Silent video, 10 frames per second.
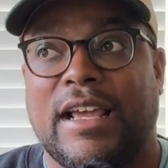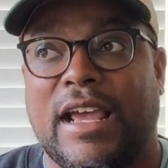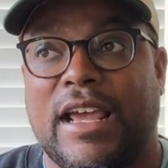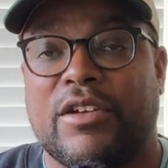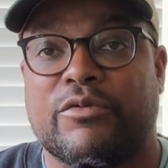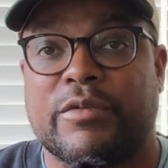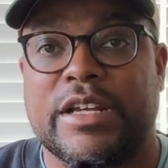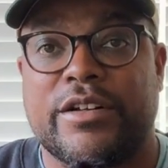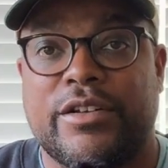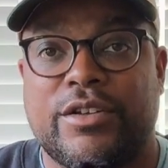a
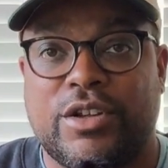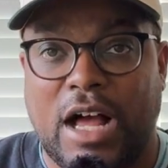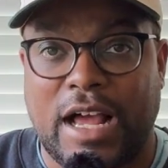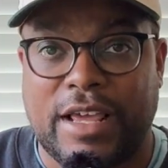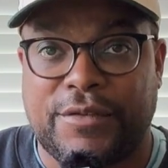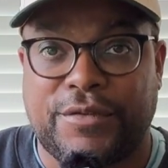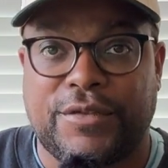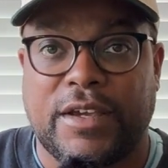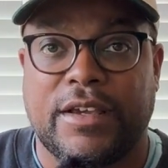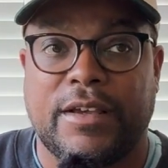real life